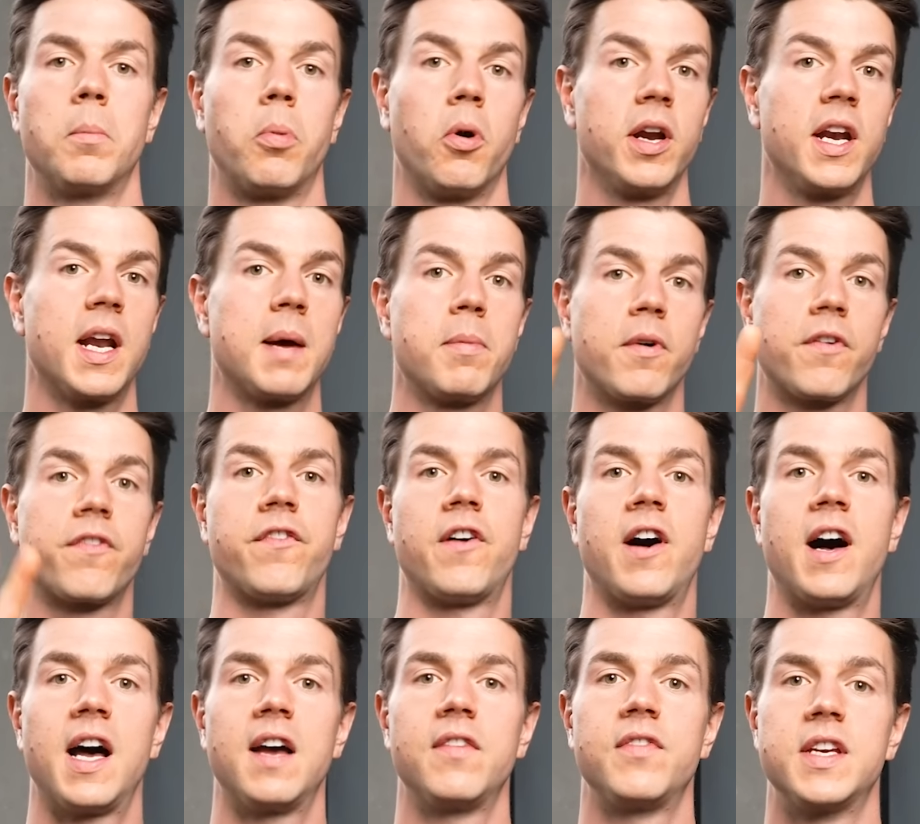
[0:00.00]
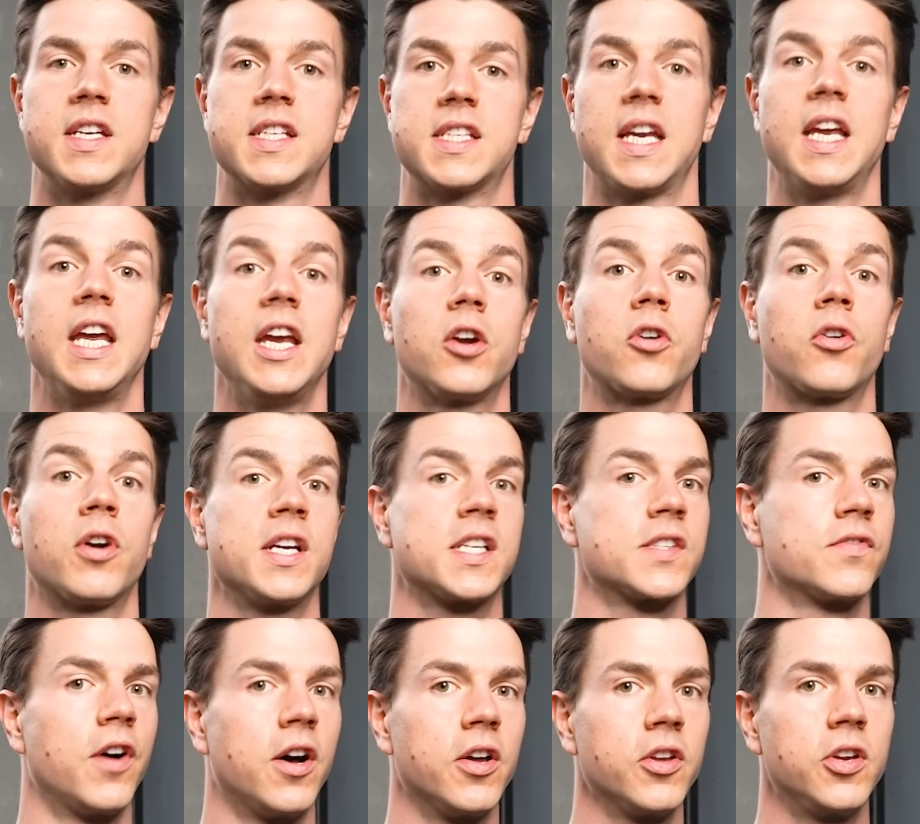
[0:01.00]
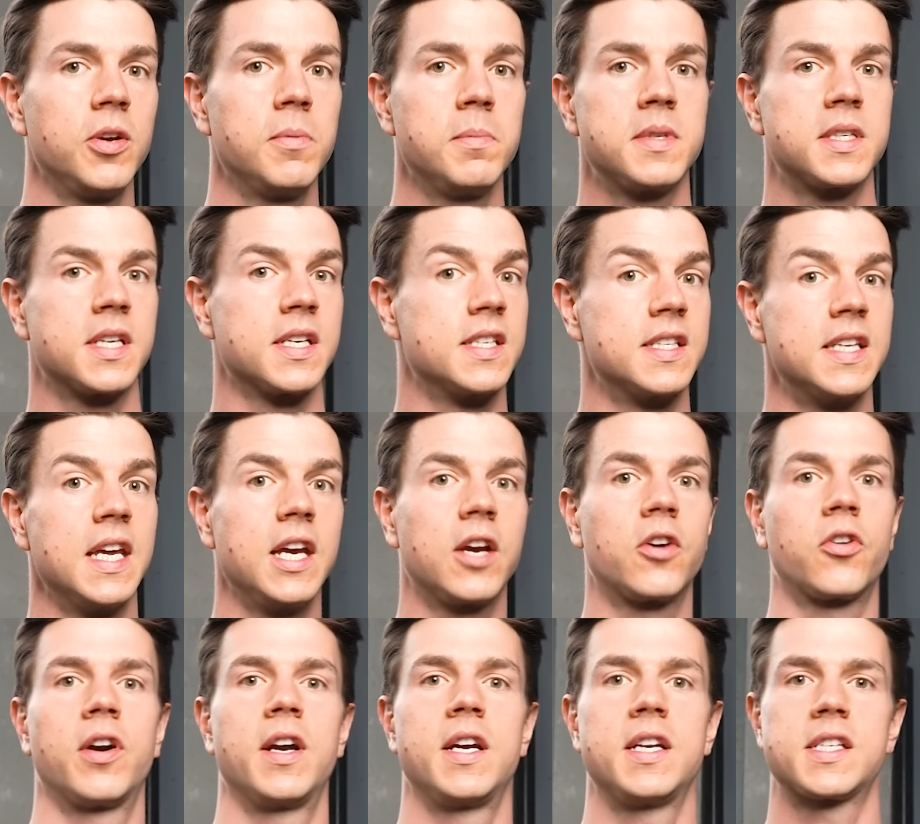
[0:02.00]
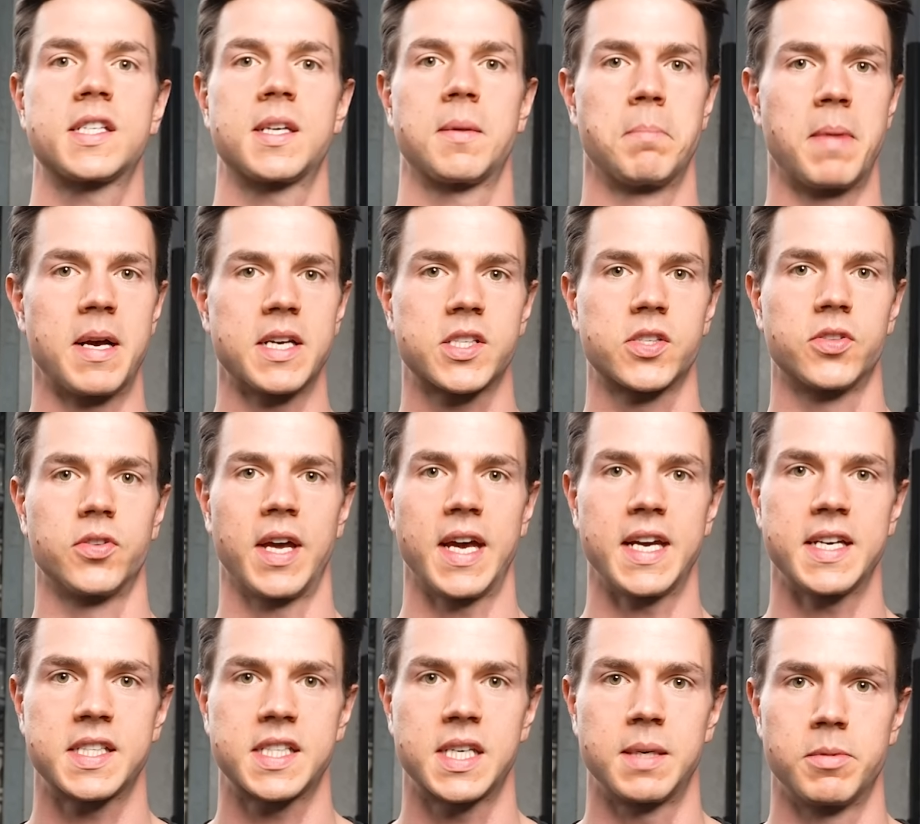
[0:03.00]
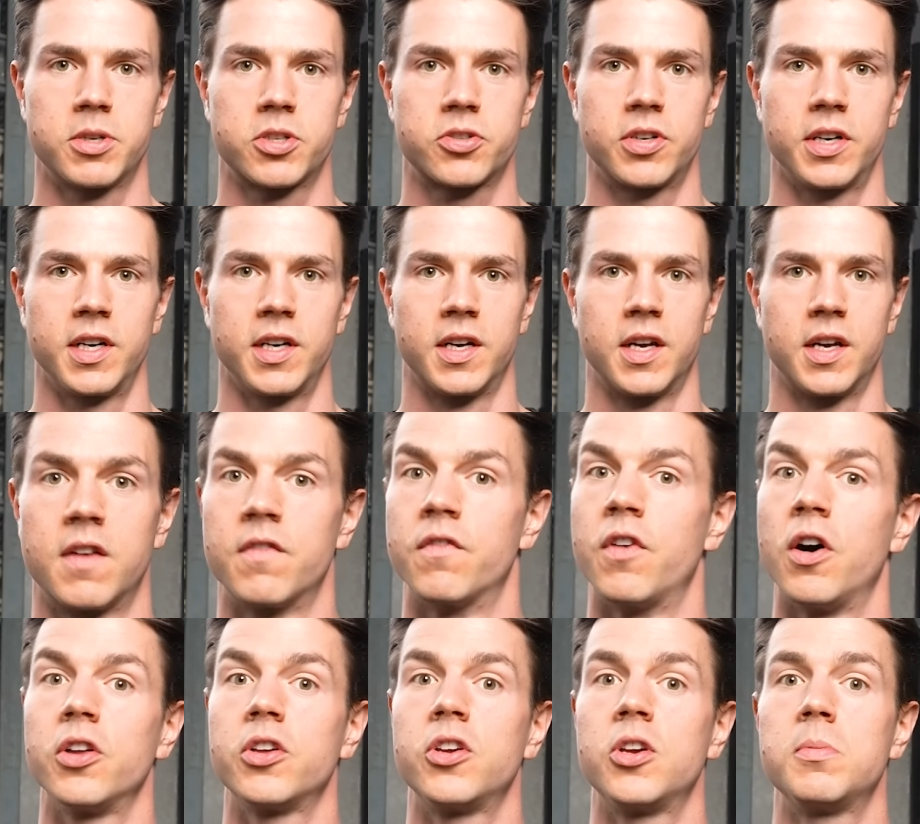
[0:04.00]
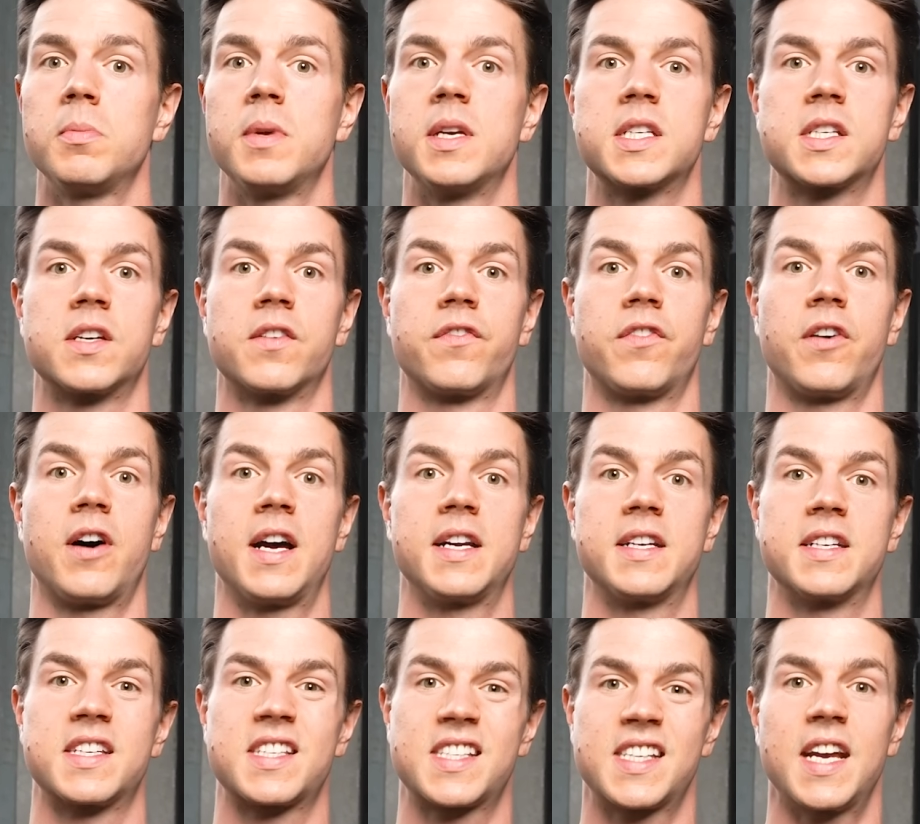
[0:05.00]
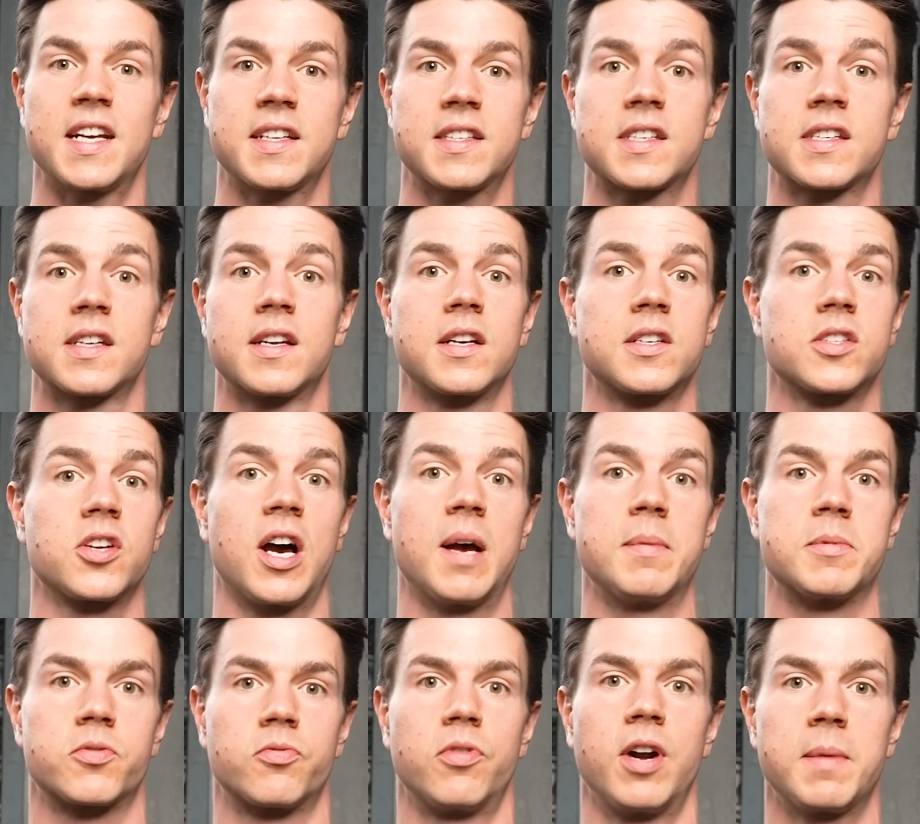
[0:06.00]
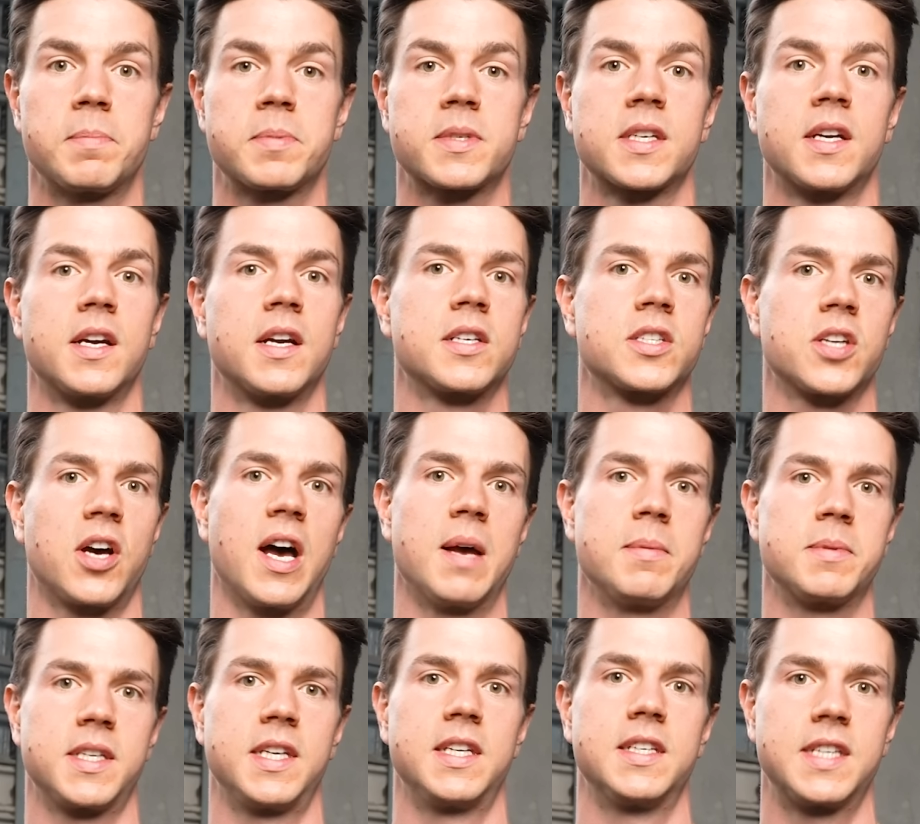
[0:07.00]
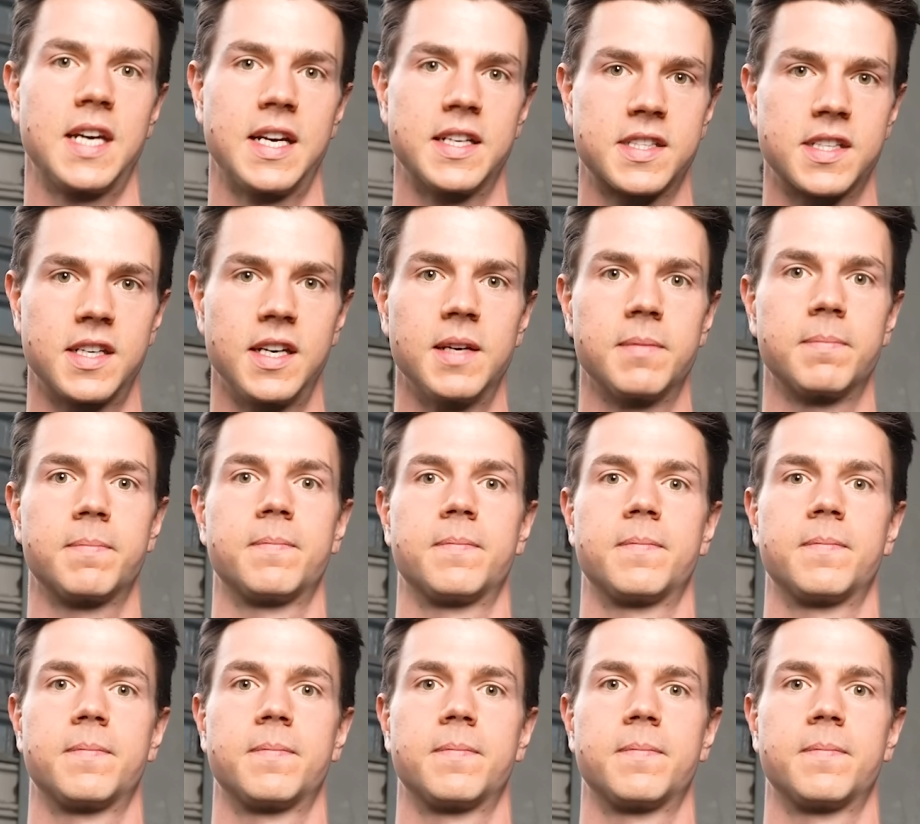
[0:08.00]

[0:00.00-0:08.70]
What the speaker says: Point number five is increase volume to decrease muscle asymmetry. Volume is defined as sets times reps times intensity.